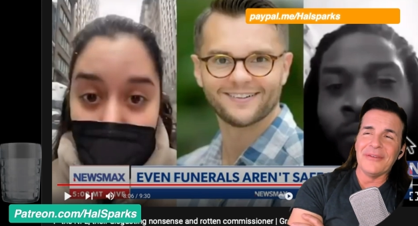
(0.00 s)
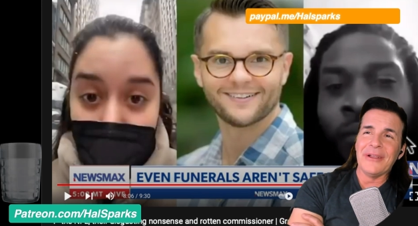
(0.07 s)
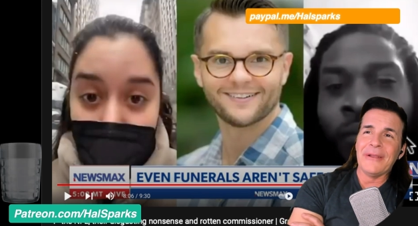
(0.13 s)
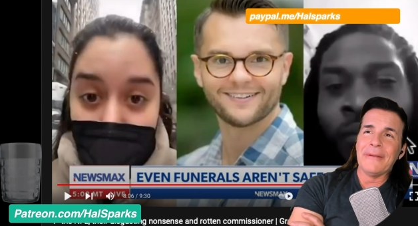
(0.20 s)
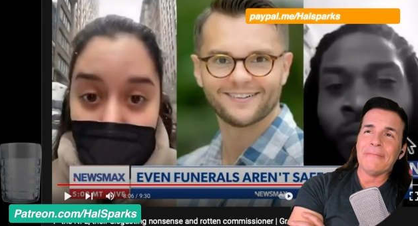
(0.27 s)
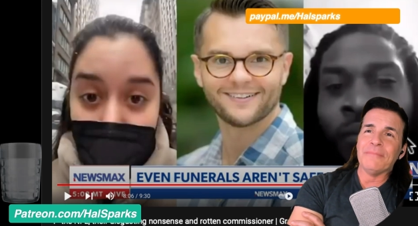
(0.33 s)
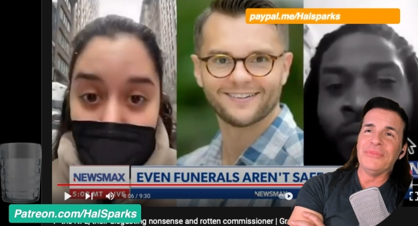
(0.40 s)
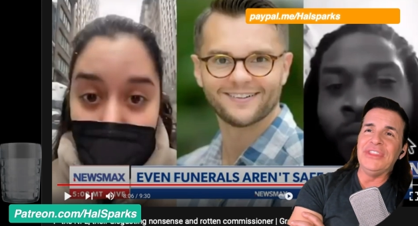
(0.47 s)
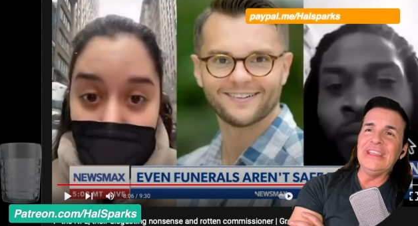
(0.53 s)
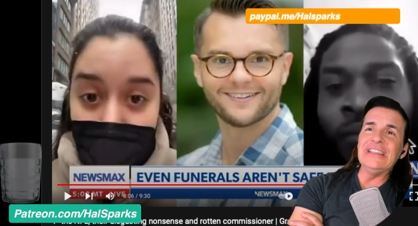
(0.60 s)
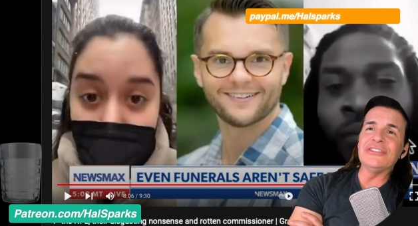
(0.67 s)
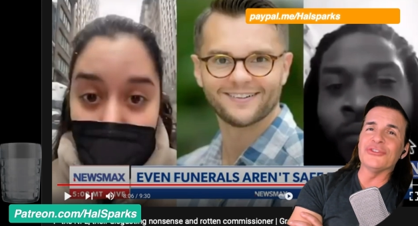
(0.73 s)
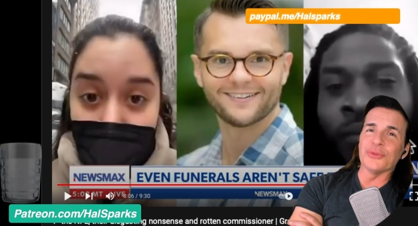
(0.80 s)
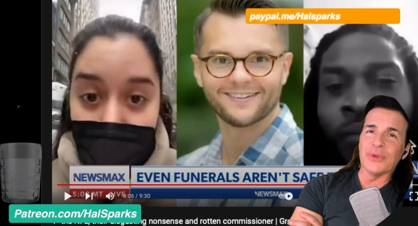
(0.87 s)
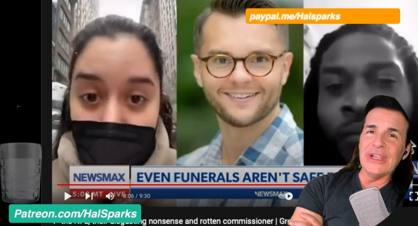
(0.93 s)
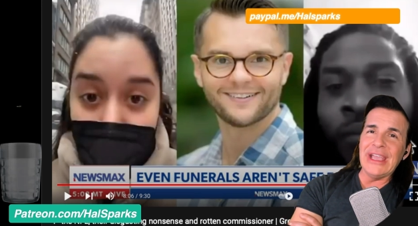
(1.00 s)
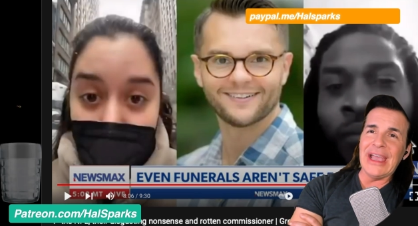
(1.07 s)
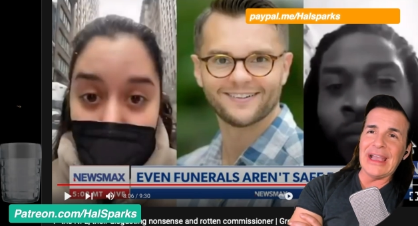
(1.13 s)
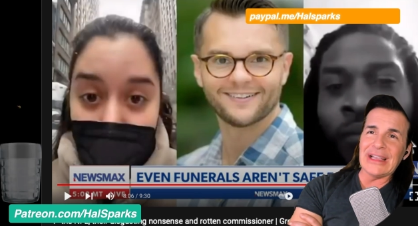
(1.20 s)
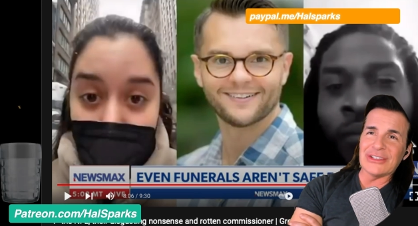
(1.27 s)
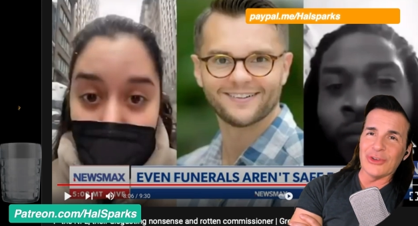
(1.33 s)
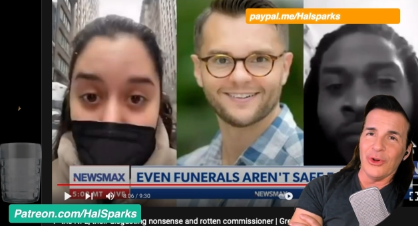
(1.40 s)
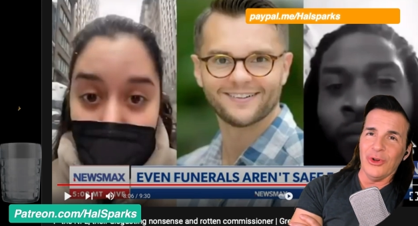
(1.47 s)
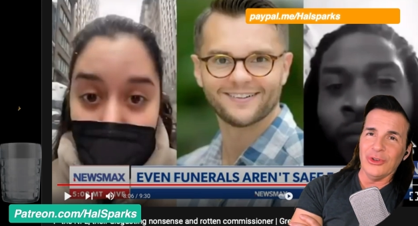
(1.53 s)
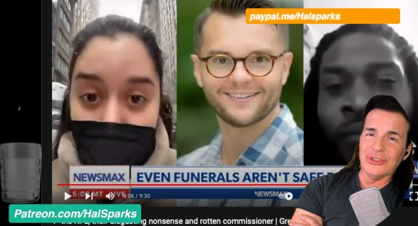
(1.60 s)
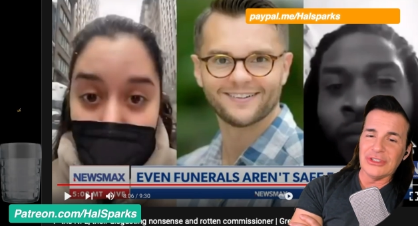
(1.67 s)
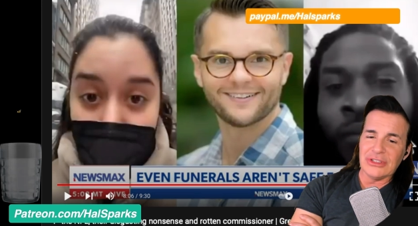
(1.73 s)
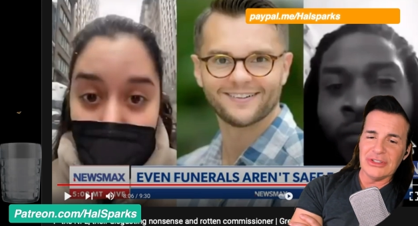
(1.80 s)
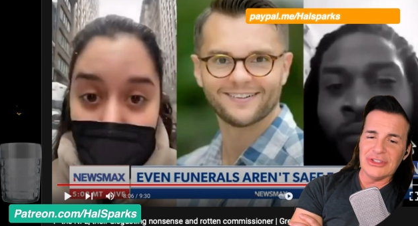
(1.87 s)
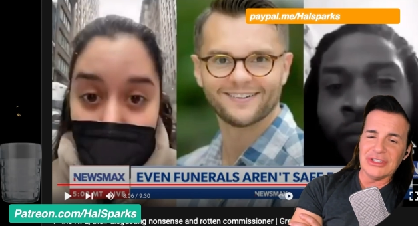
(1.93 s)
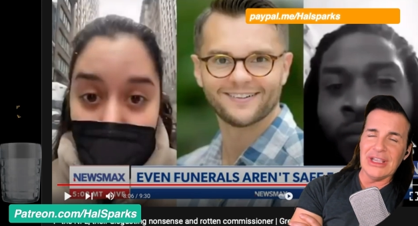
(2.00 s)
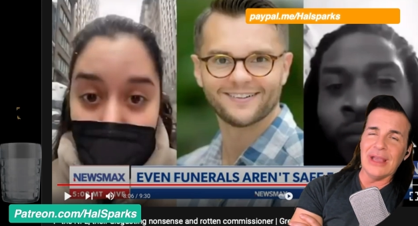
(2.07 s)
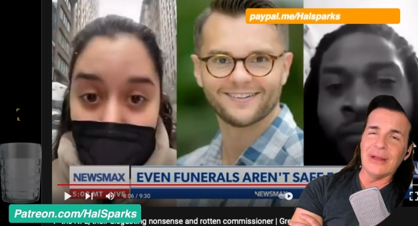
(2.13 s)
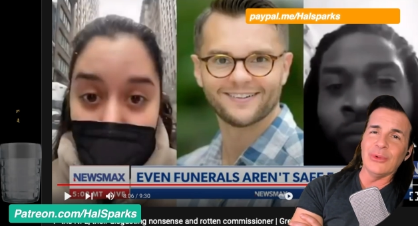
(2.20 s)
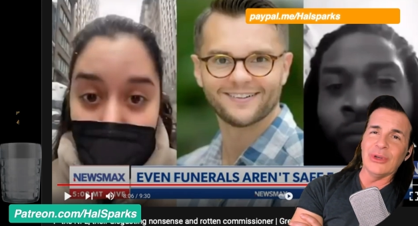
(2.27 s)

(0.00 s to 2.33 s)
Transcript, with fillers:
Speaker 1: These three assholes said what they